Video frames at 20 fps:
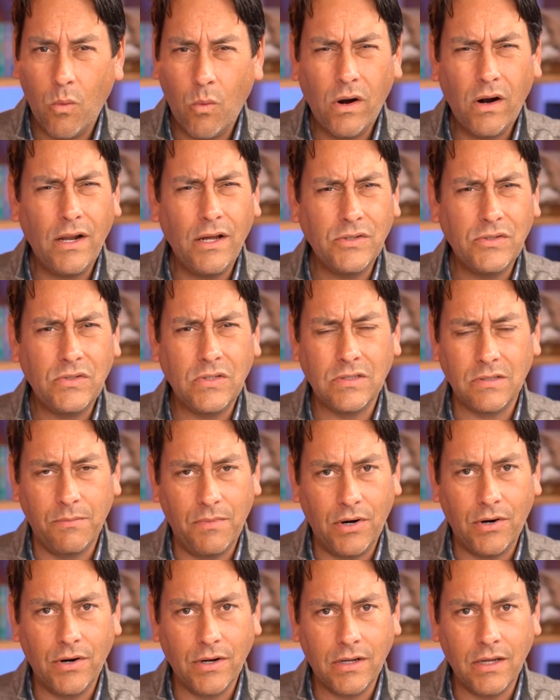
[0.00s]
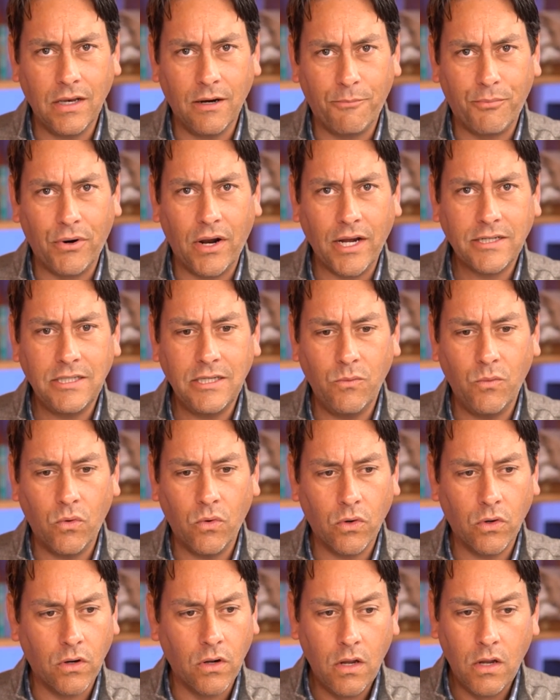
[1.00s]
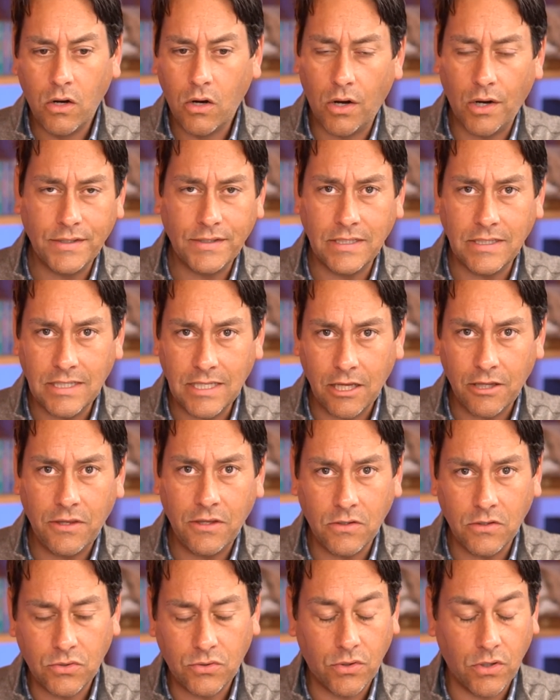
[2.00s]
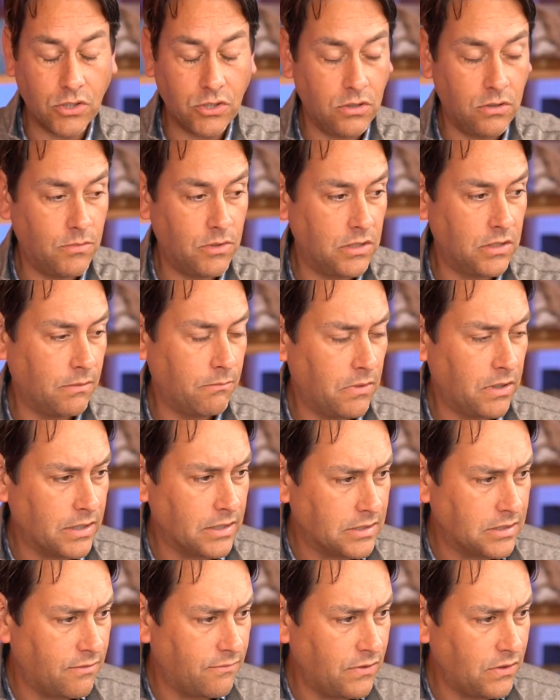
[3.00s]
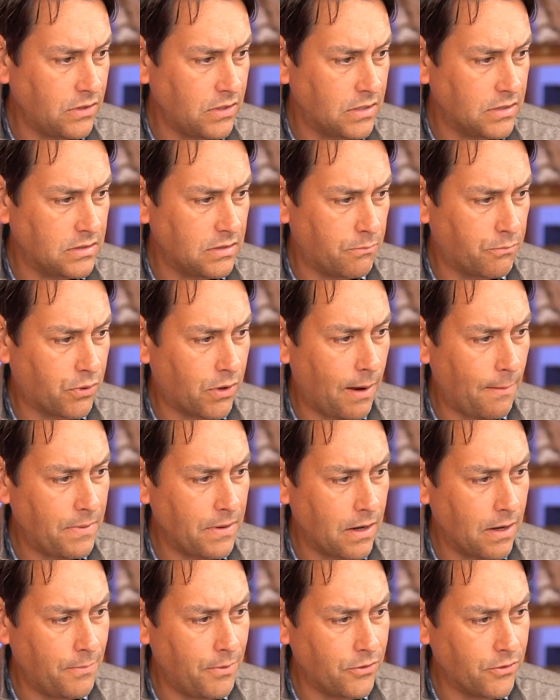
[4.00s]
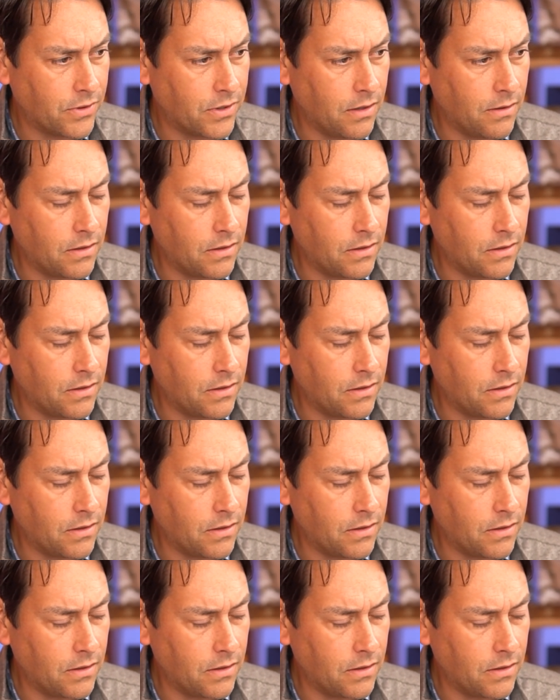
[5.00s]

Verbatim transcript: Where else is America in a proxy war causing death and destruction among, among its civilians and propping up other co